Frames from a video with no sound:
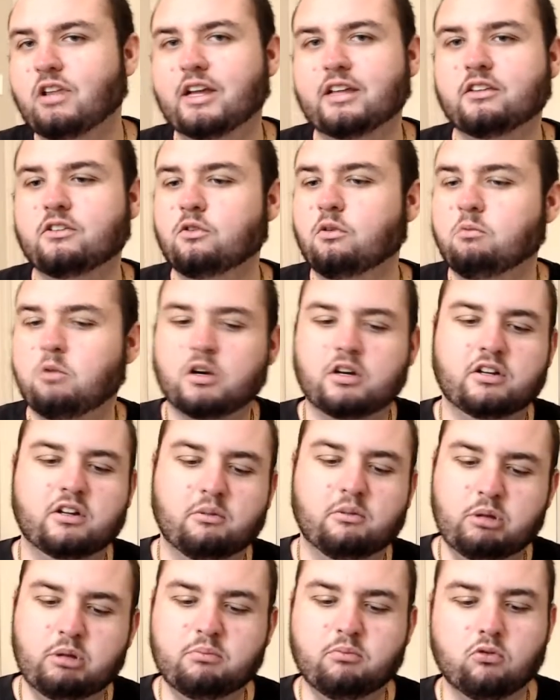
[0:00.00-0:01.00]
like, you'll run
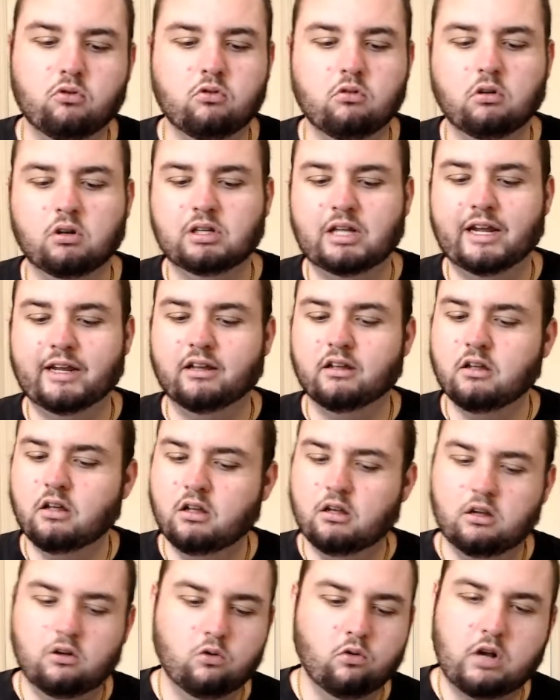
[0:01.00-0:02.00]
into people who are like,
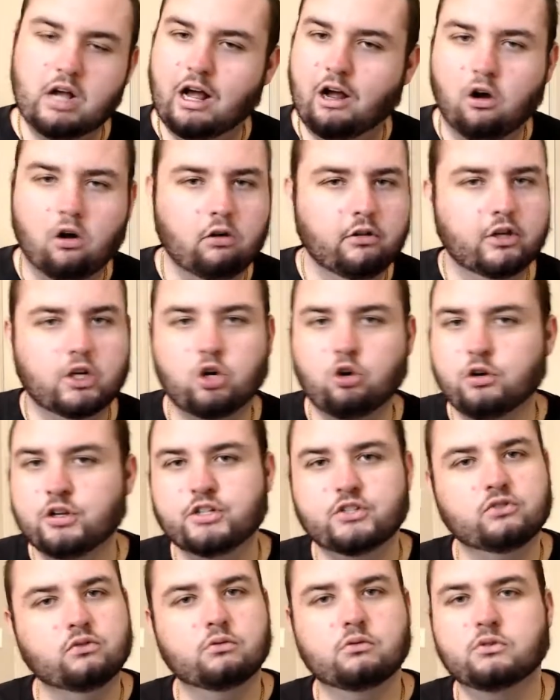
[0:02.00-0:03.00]
who got all the
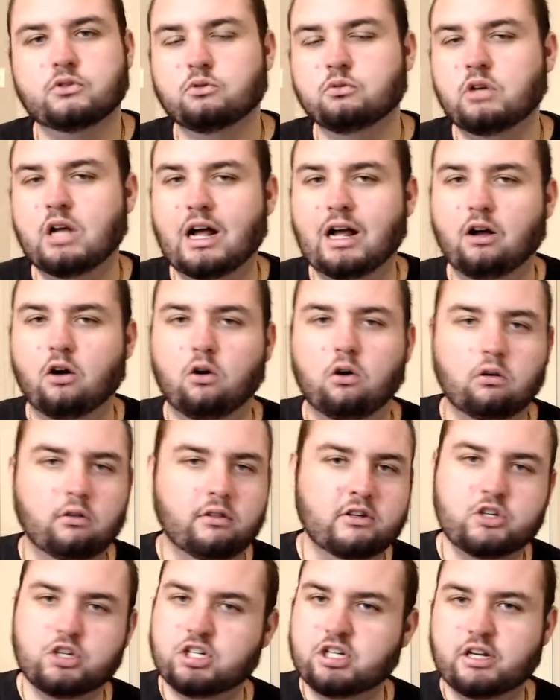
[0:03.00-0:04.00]
crystals, who got all
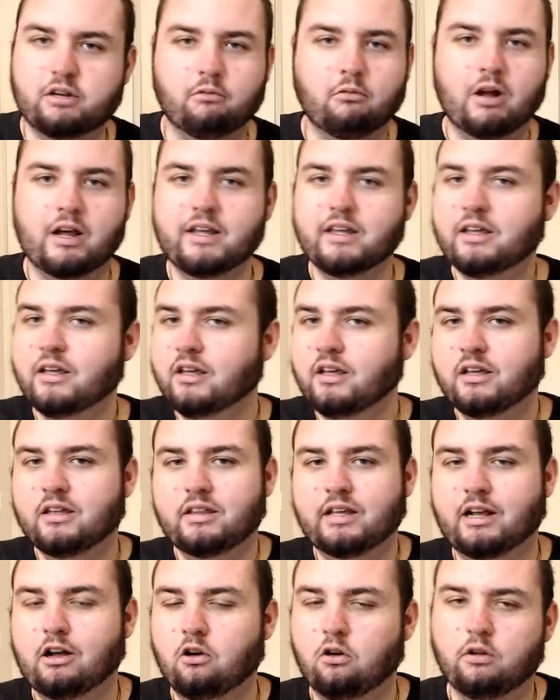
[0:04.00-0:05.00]
the shit, right?
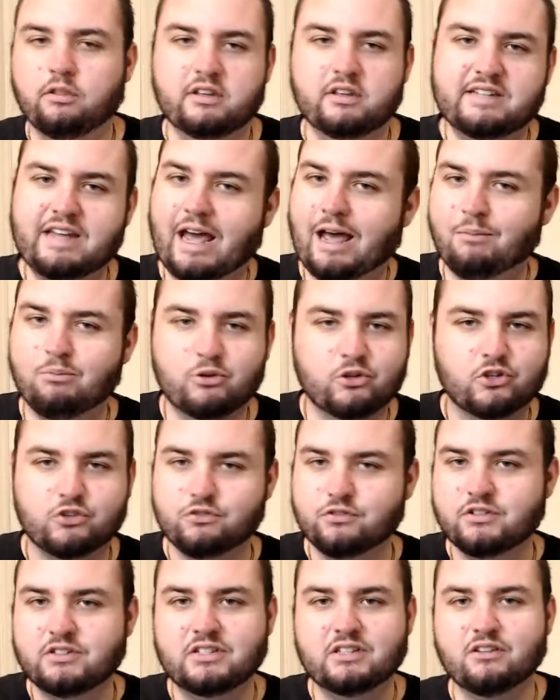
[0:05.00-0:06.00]
They got all the
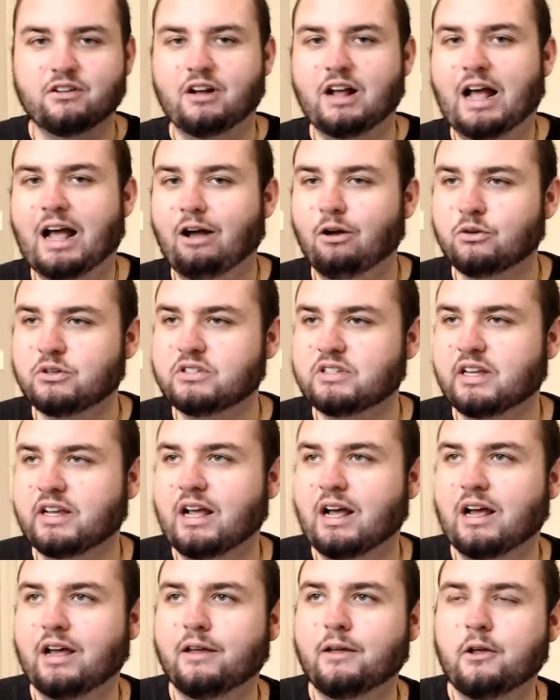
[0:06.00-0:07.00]
tapestries in their house. They
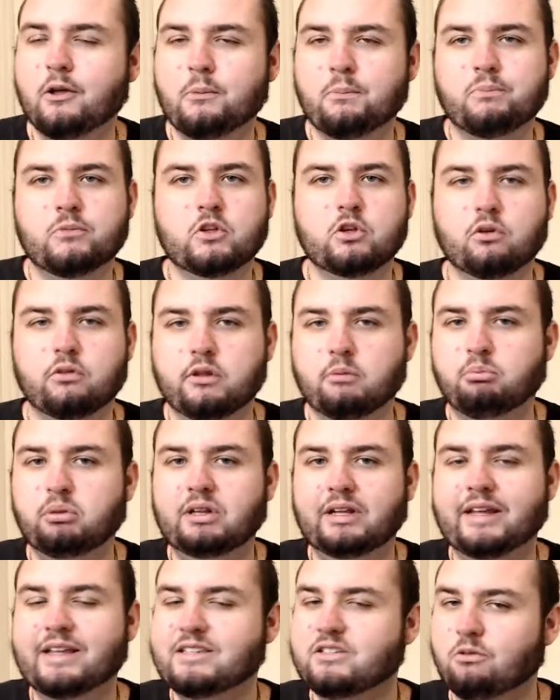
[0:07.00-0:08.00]
got, the
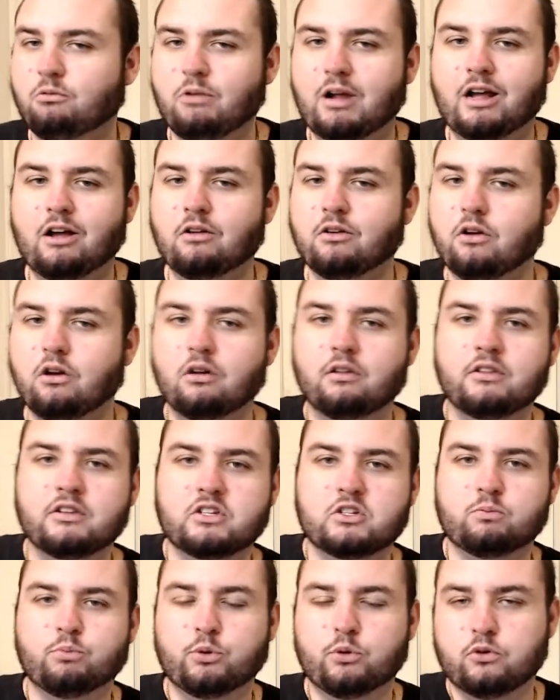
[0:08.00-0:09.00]
plants around, all the
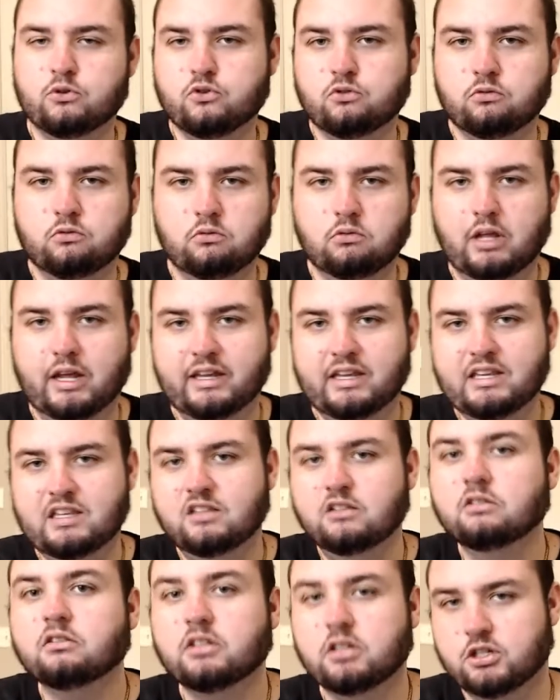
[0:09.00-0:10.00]
spiritual, like,
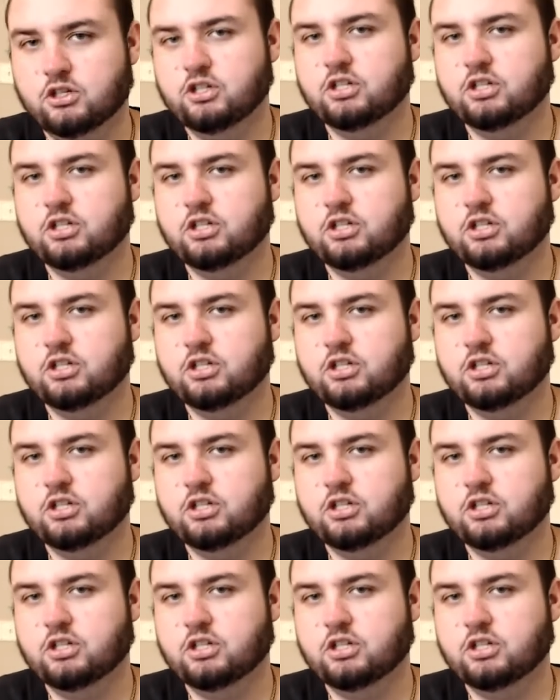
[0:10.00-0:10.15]
healing